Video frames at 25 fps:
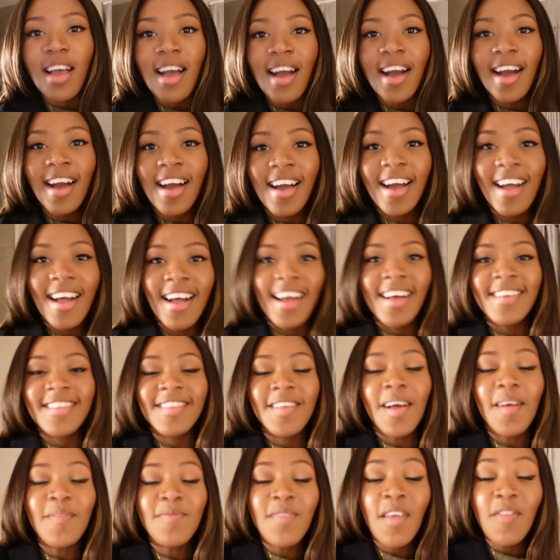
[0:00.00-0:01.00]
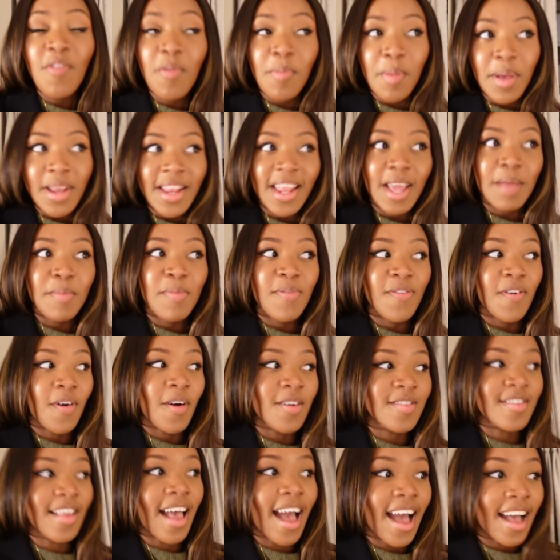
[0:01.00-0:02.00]
So I've never been here
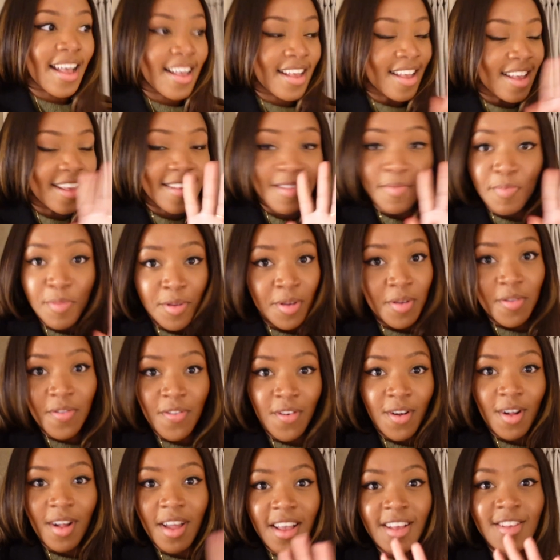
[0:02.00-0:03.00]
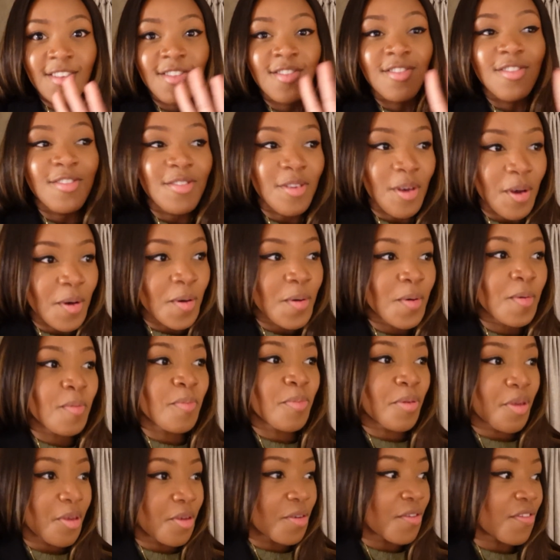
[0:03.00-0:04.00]
before. It's beautiful, it is so
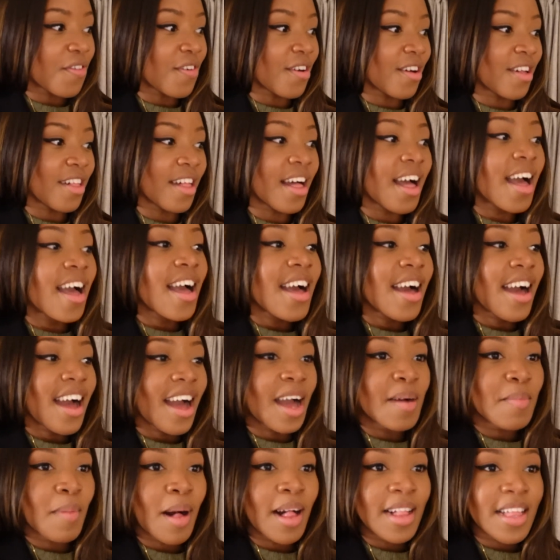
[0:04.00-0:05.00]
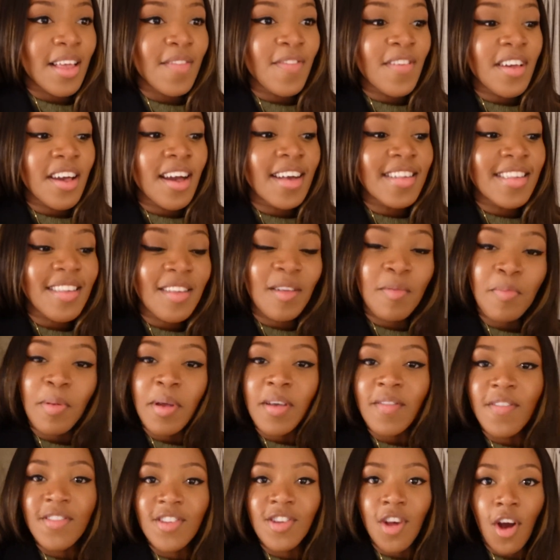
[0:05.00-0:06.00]
beautiful. I'll give you guys a little
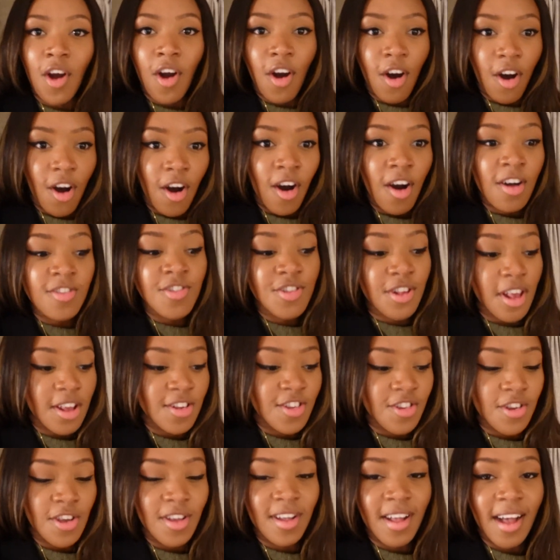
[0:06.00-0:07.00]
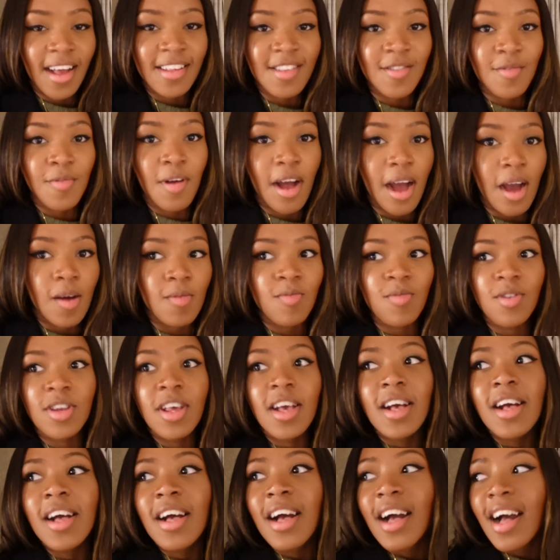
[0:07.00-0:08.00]
bit of a tour, I'll show you guys around,
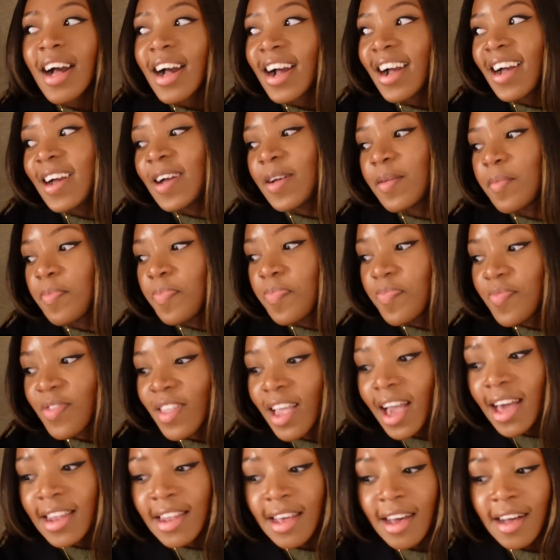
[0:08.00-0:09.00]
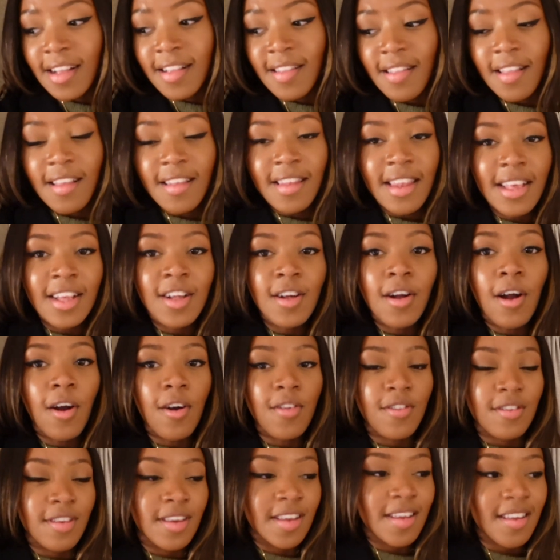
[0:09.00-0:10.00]
and I'll link
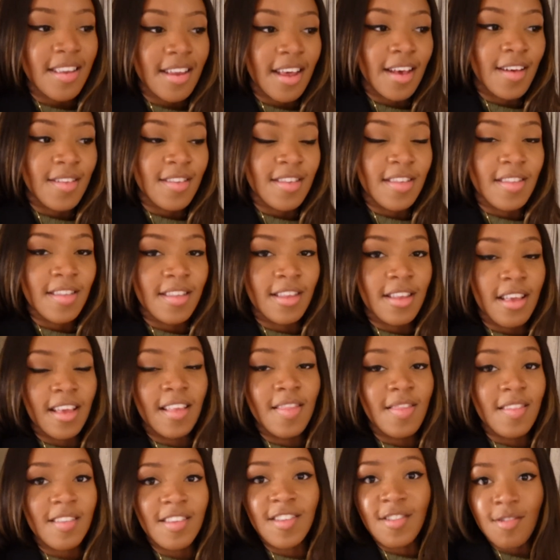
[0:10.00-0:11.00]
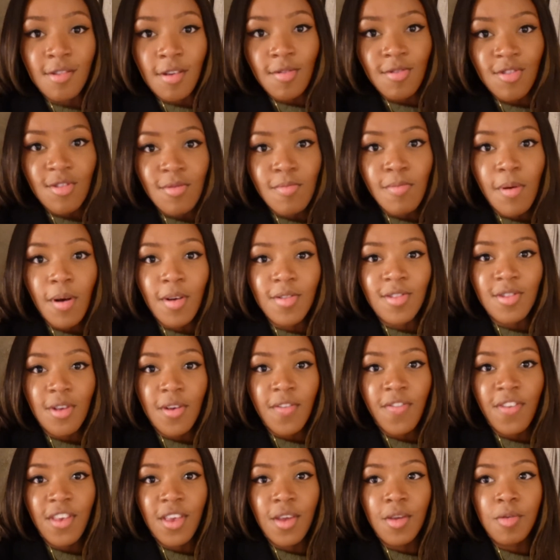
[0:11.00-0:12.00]
all the details in the description box, so
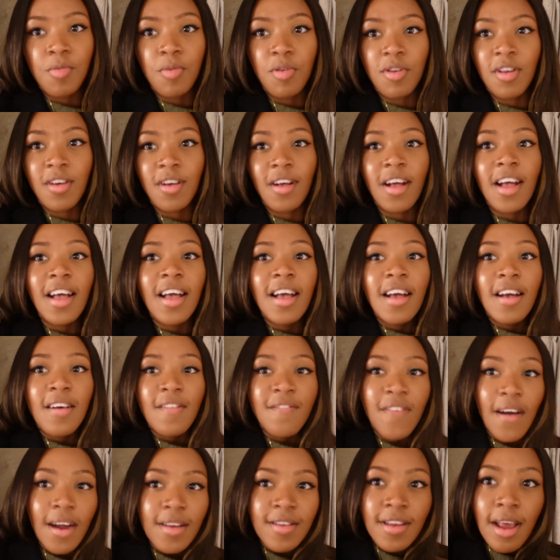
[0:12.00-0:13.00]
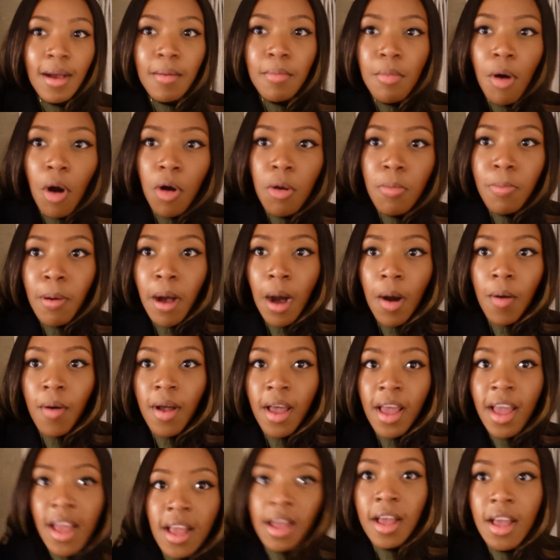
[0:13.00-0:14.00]
if you want to find out more about
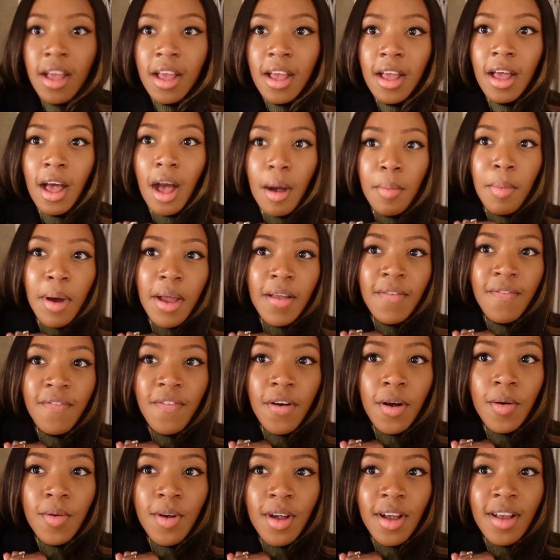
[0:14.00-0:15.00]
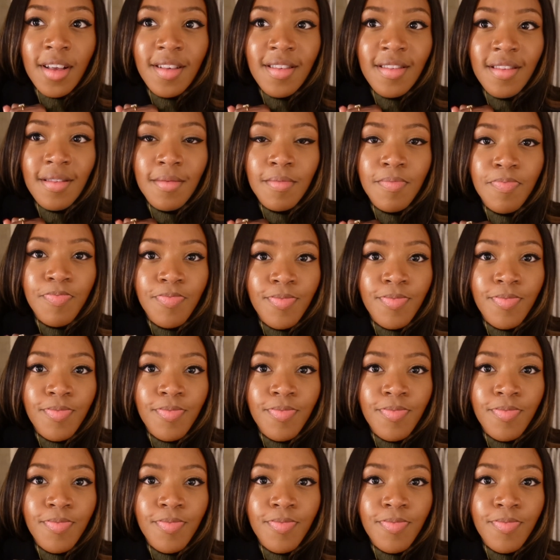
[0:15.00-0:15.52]
it. Am I in focus?